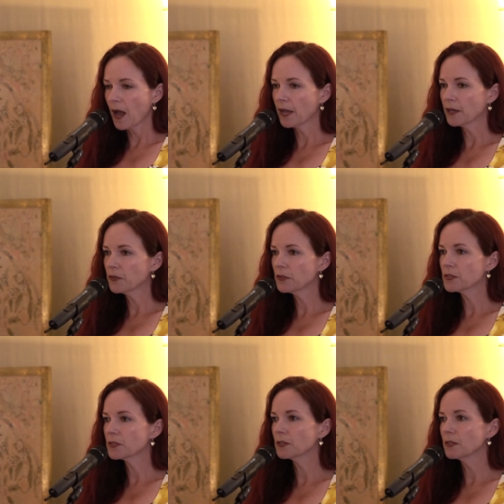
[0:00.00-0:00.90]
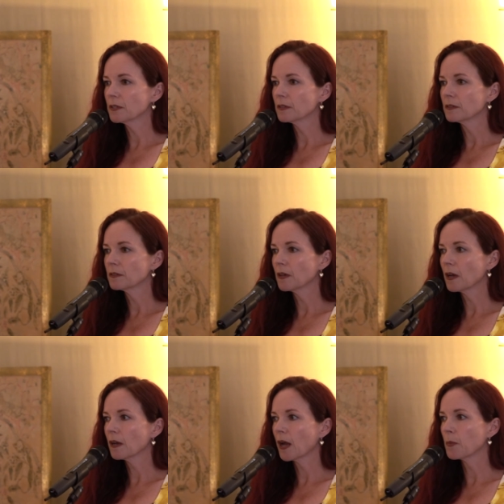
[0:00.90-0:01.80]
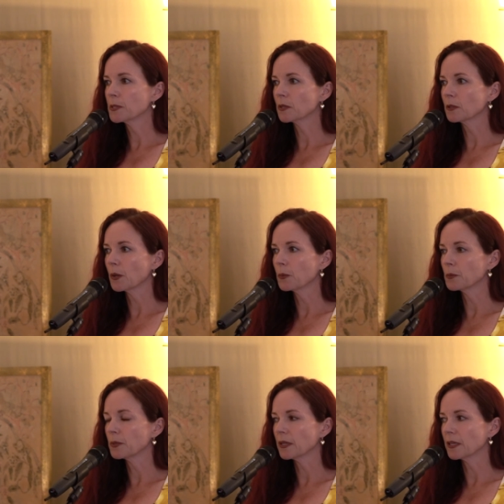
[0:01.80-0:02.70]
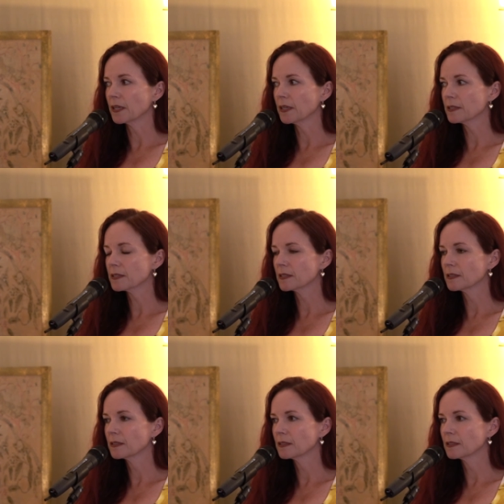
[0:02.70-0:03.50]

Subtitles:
I understood I was alone in it.